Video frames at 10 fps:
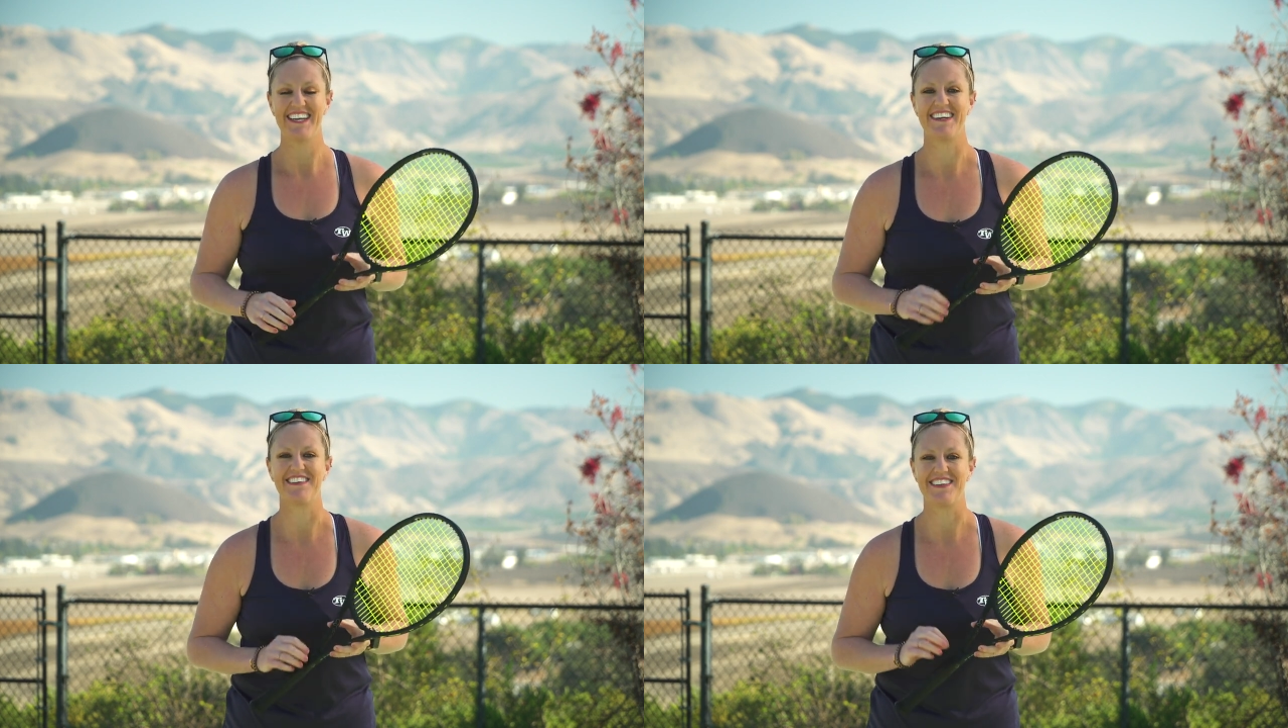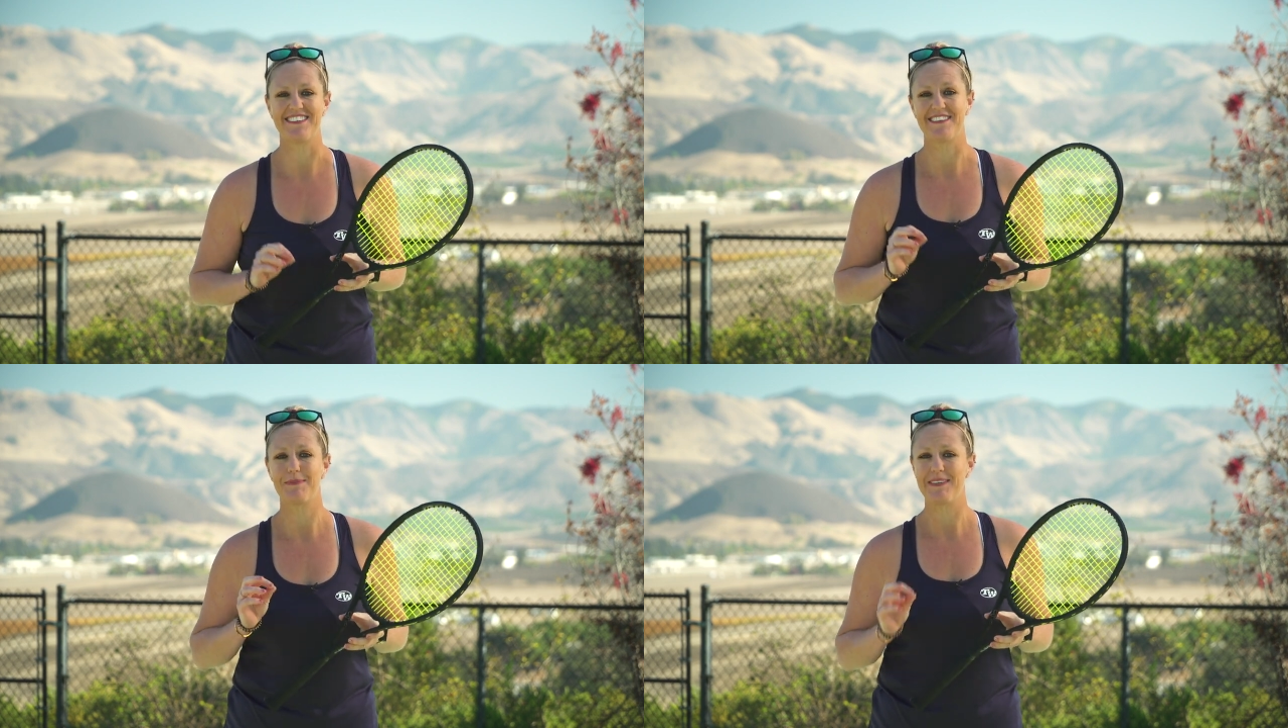Now this
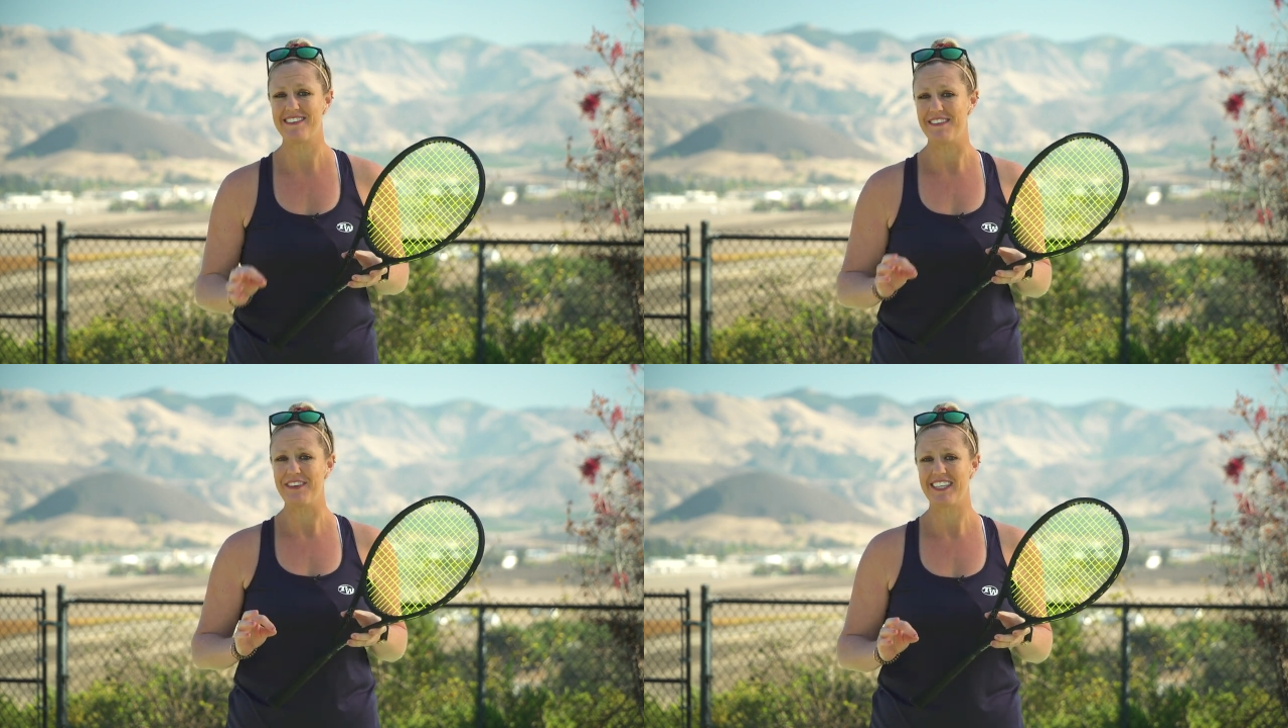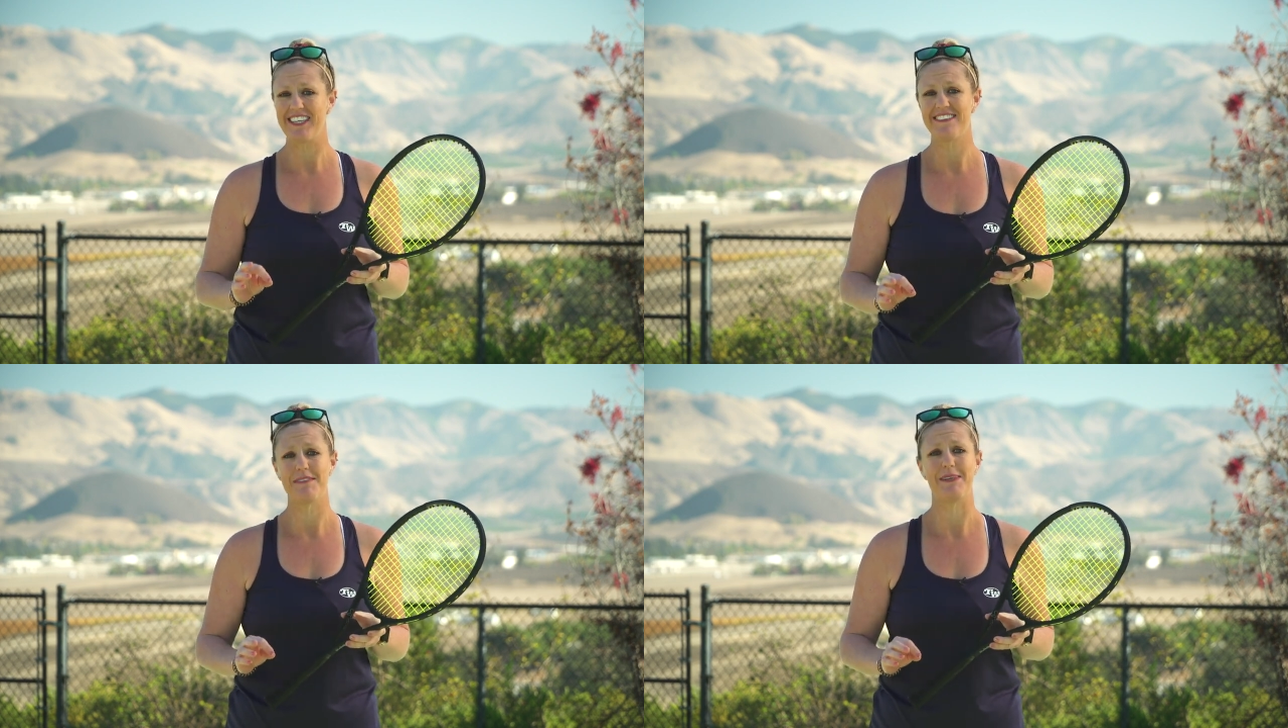is
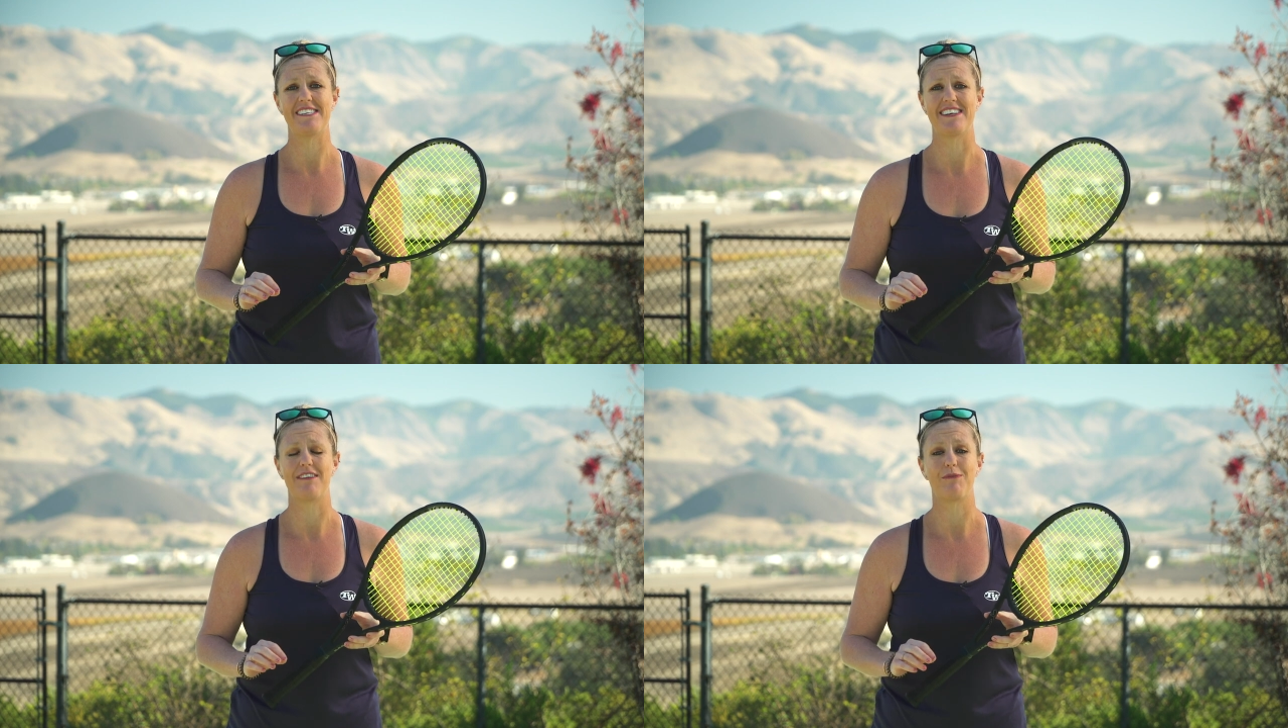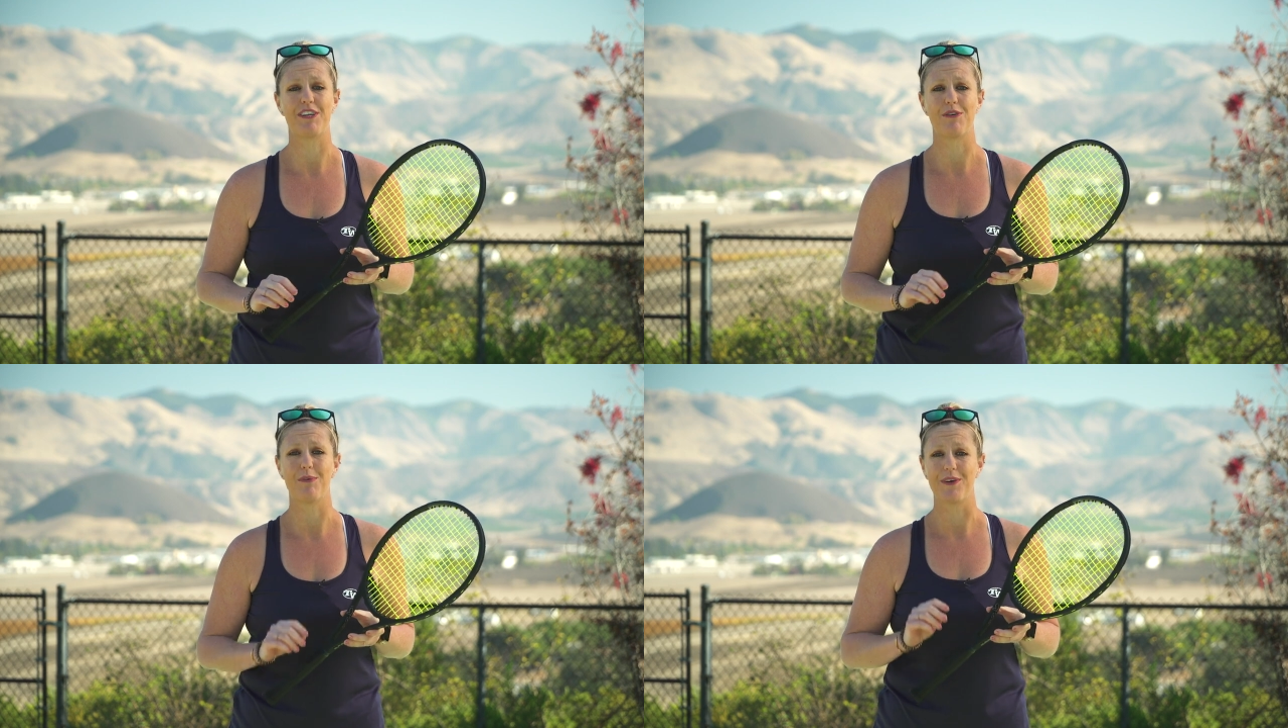specifically to be done when
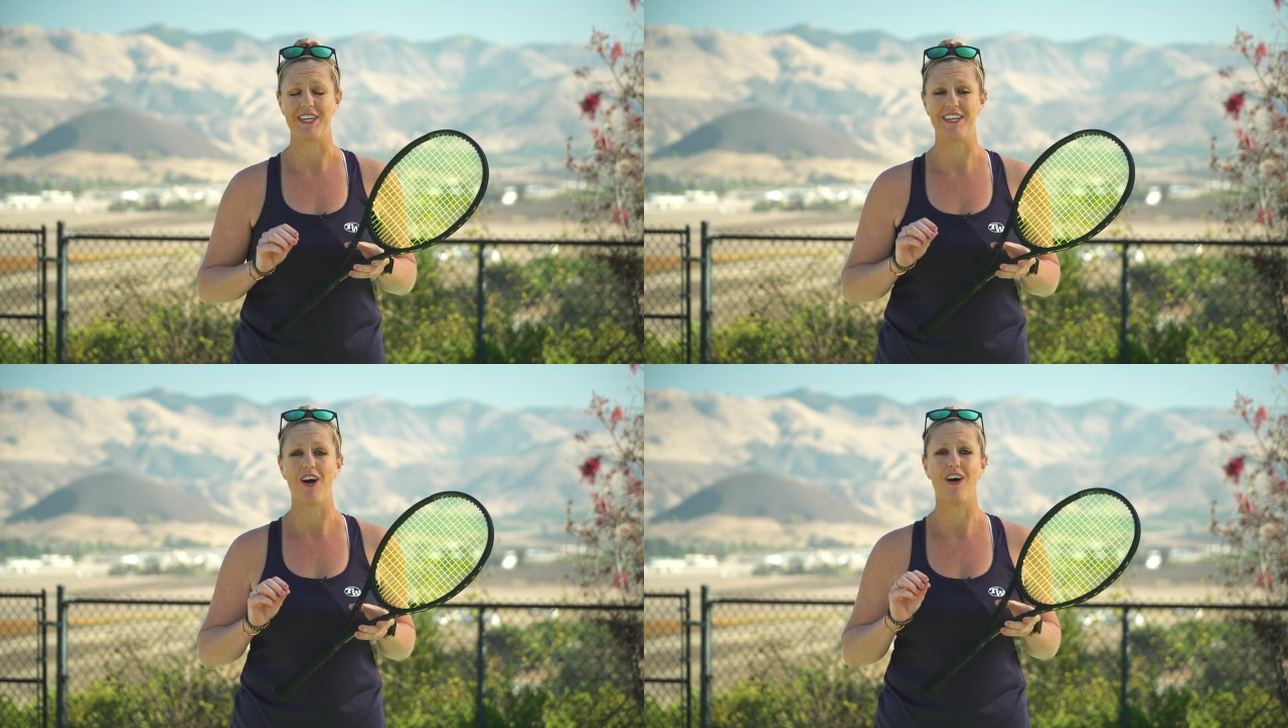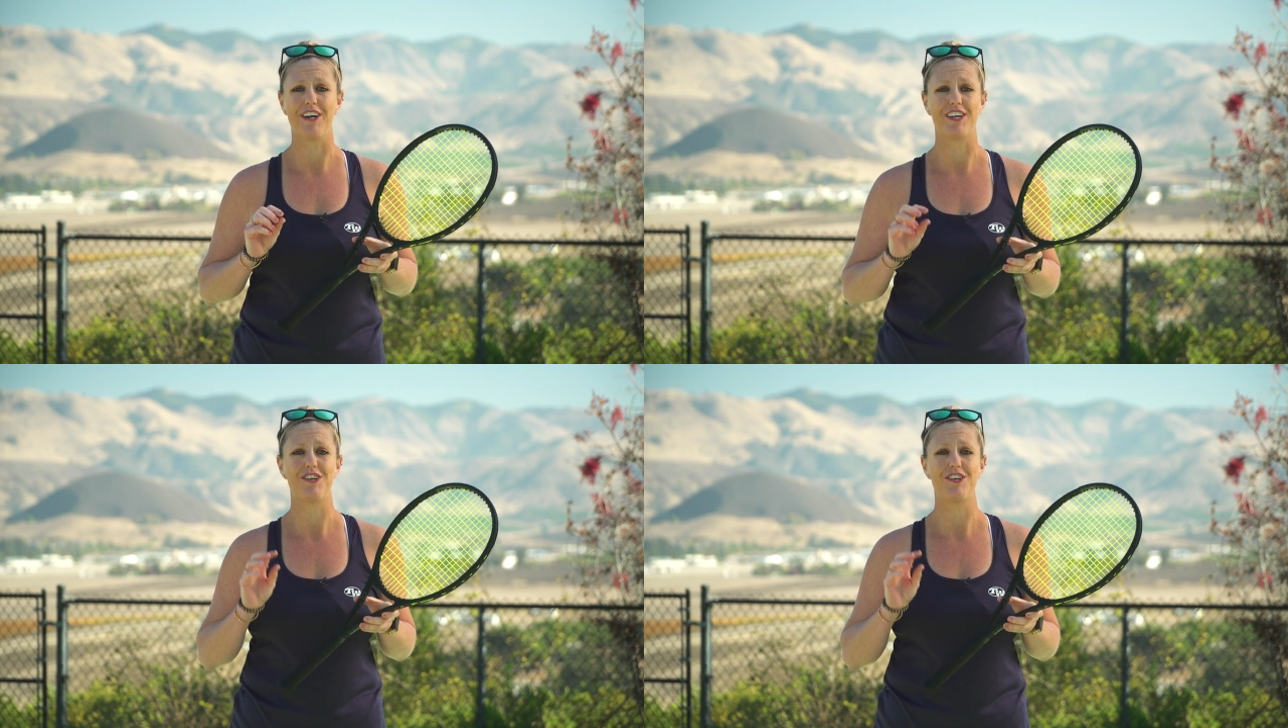you're working on